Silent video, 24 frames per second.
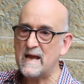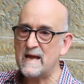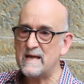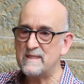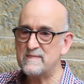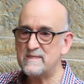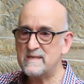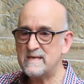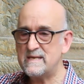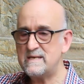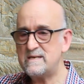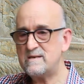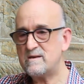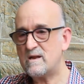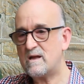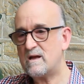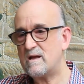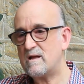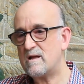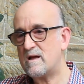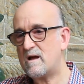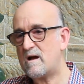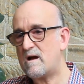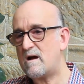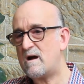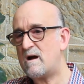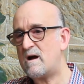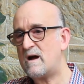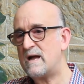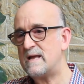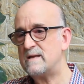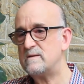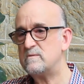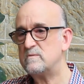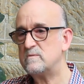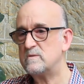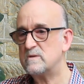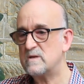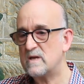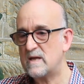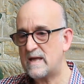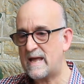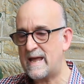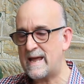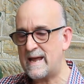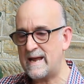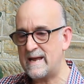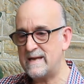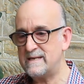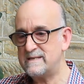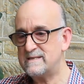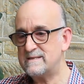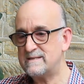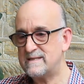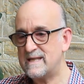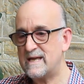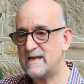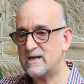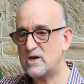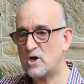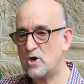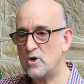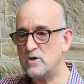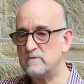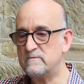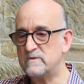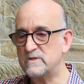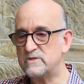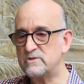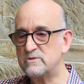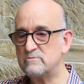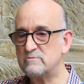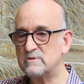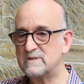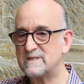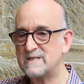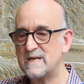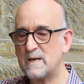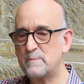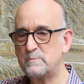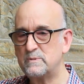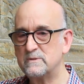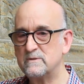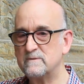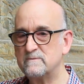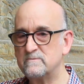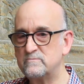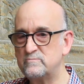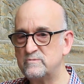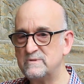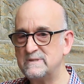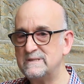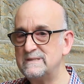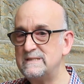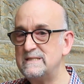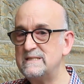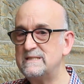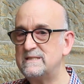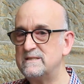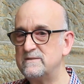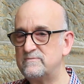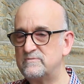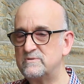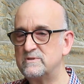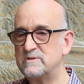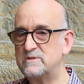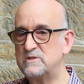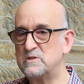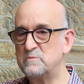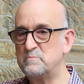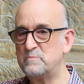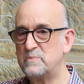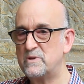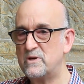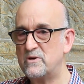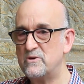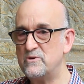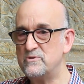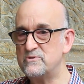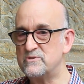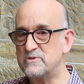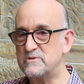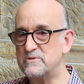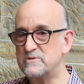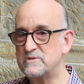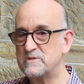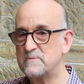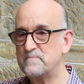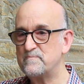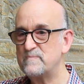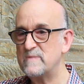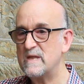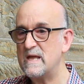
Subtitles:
And then I handed that over to a couple of really gifted composers,